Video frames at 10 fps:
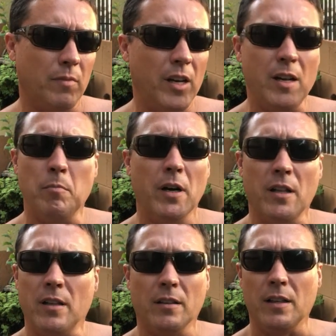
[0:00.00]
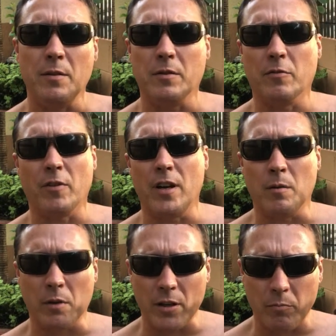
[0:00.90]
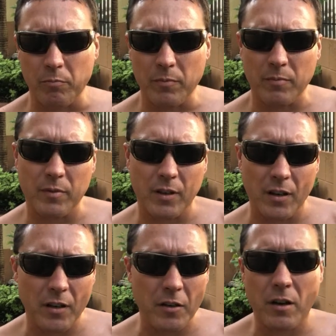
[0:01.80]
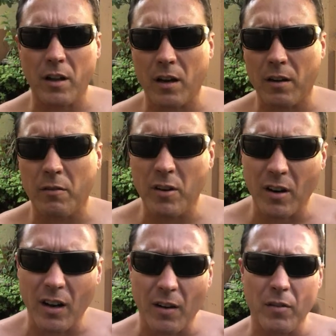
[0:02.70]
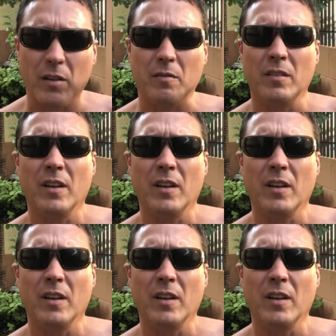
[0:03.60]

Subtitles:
Anybody that leaves their family, you're gonna have that.